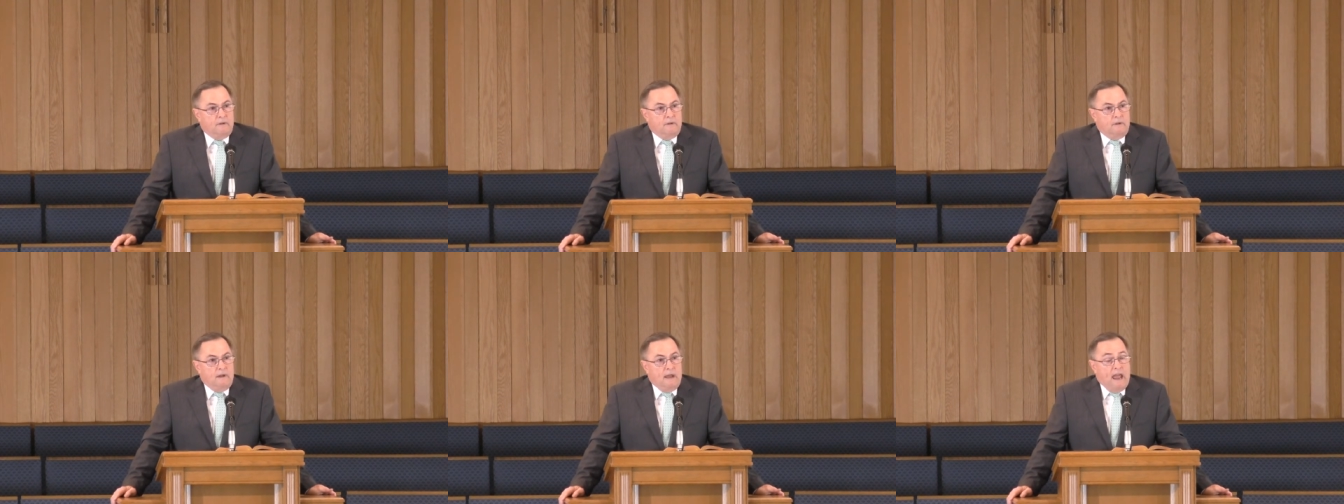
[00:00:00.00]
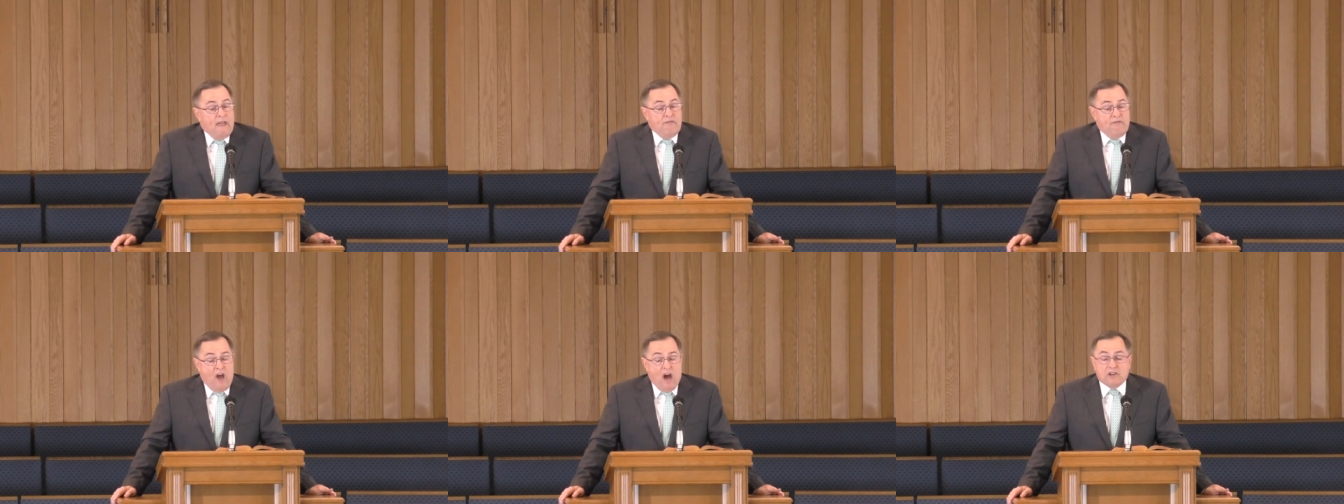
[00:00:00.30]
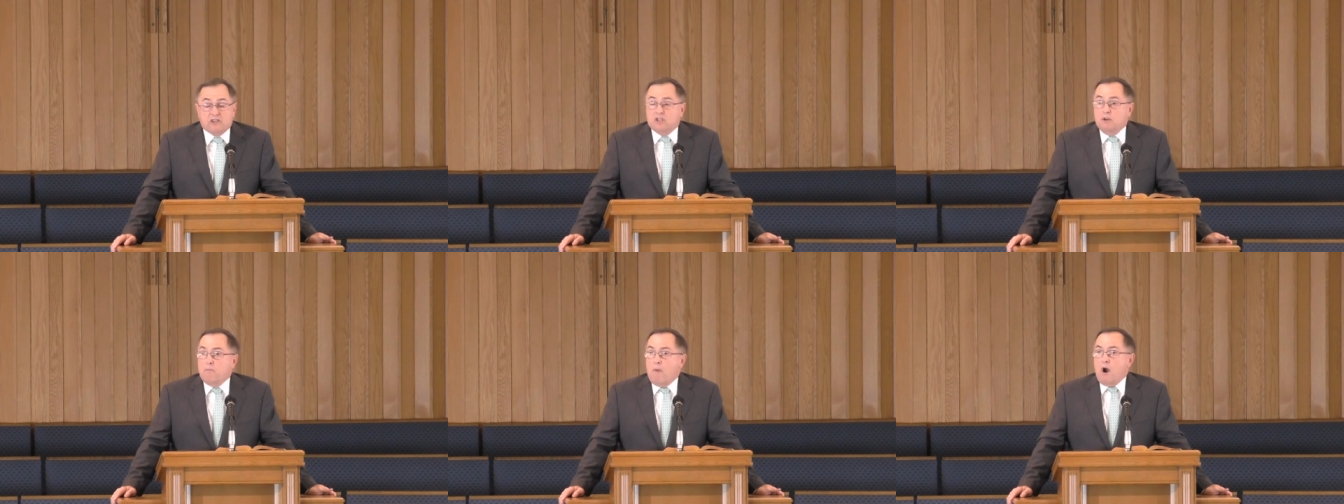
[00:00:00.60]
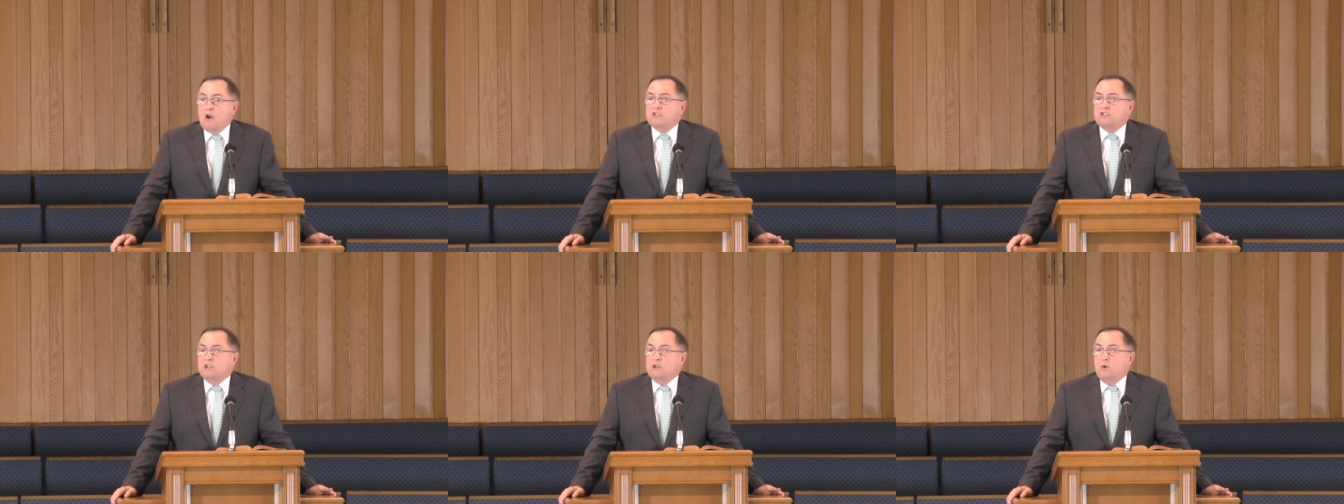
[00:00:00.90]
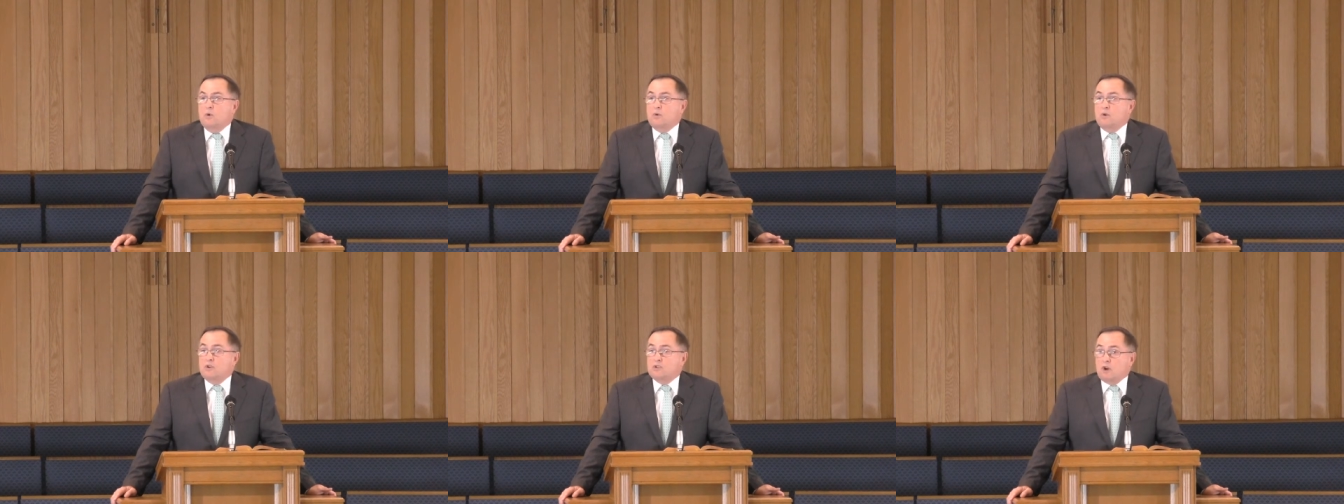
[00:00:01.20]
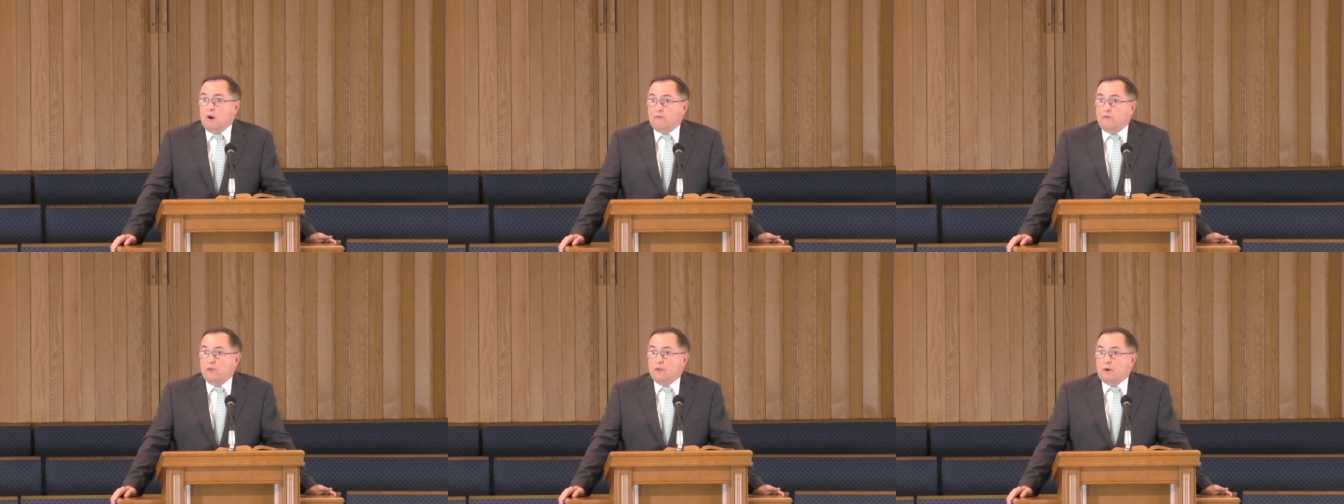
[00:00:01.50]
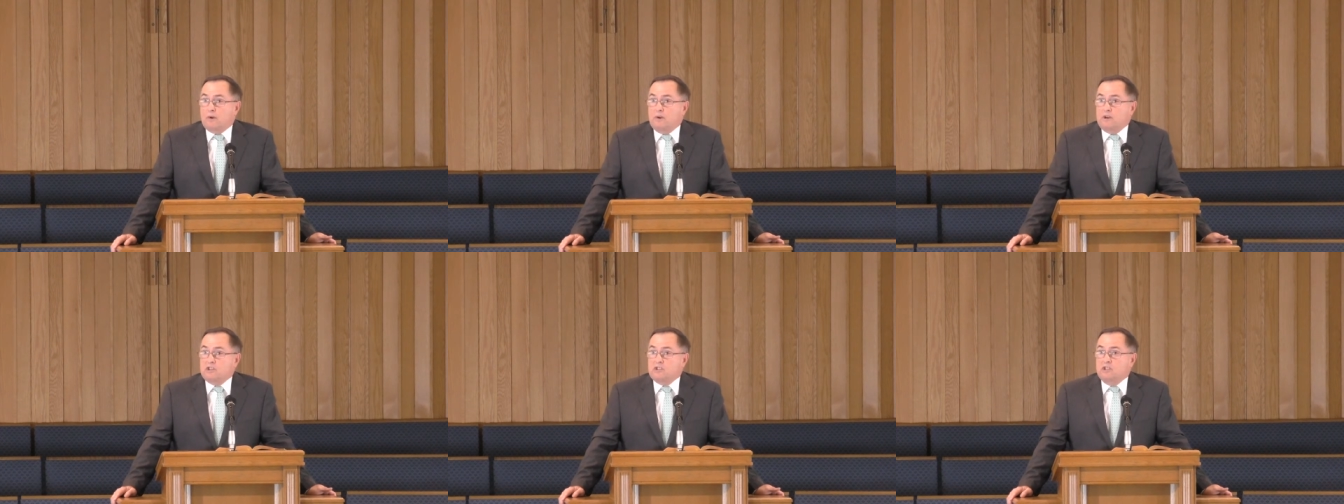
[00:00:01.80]
And thus, the marching orders are for the
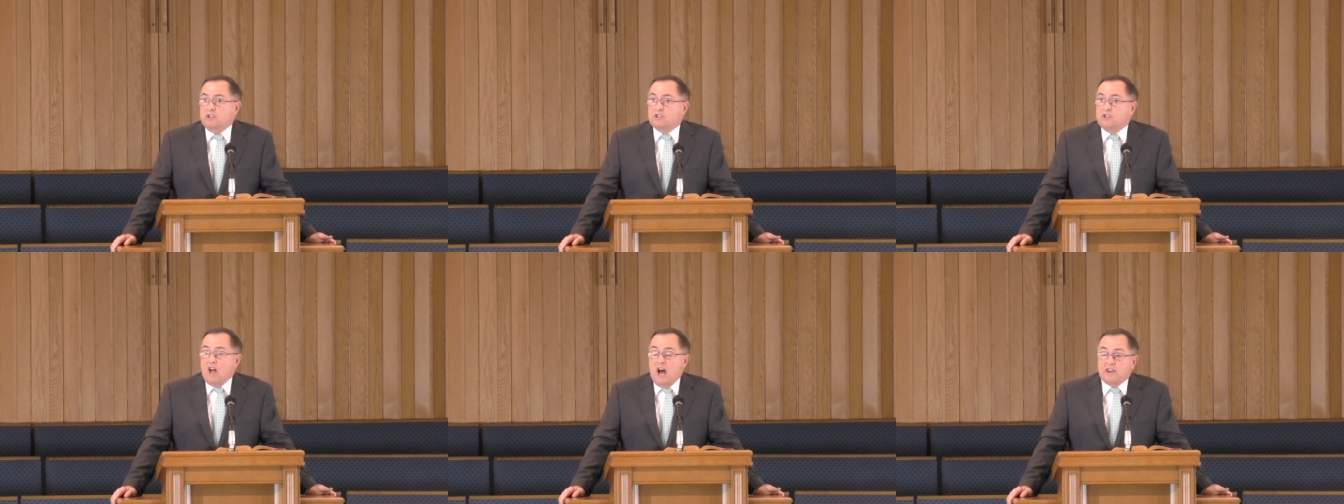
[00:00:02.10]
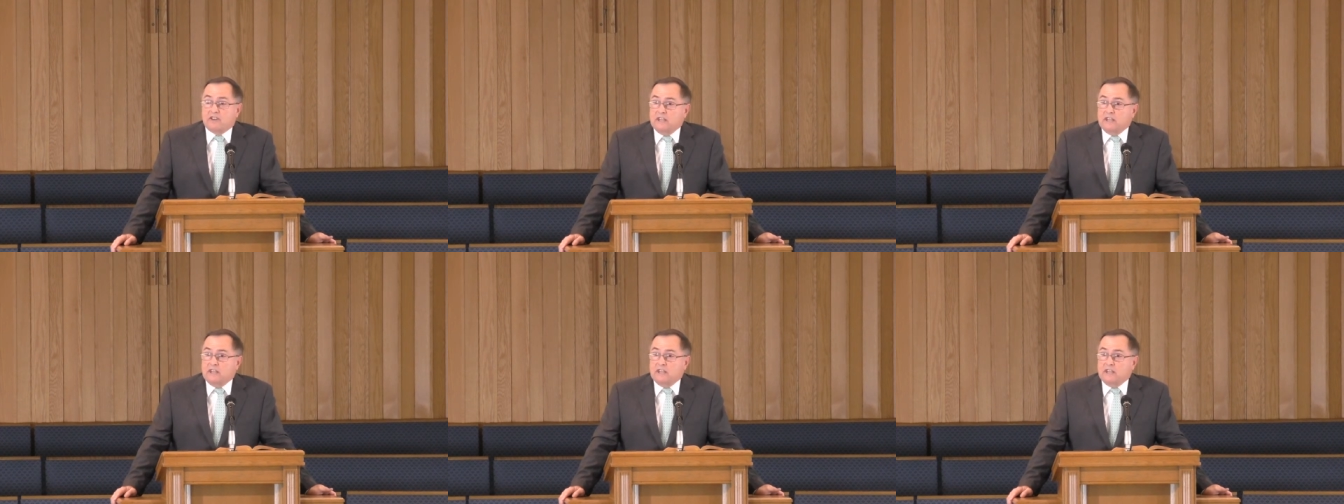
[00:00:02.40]
Christians not